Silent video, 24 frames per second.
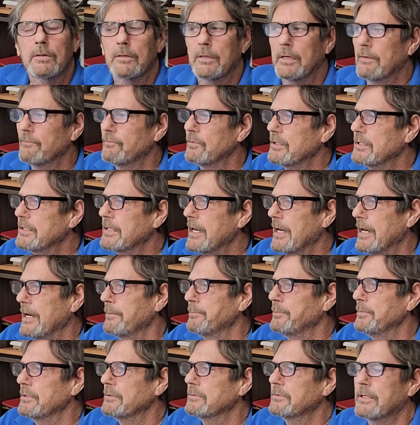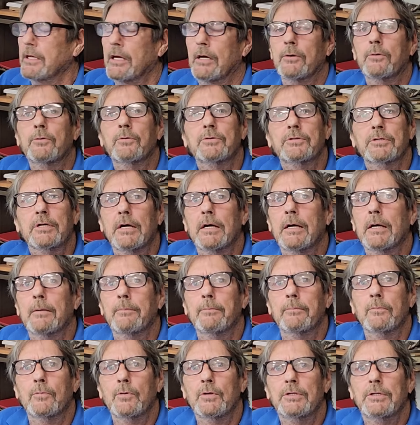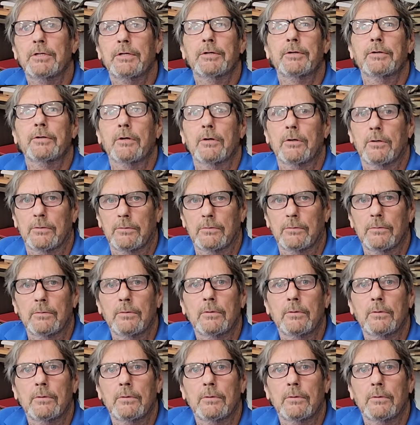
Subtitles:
Every cabinet, countertop, we did it all.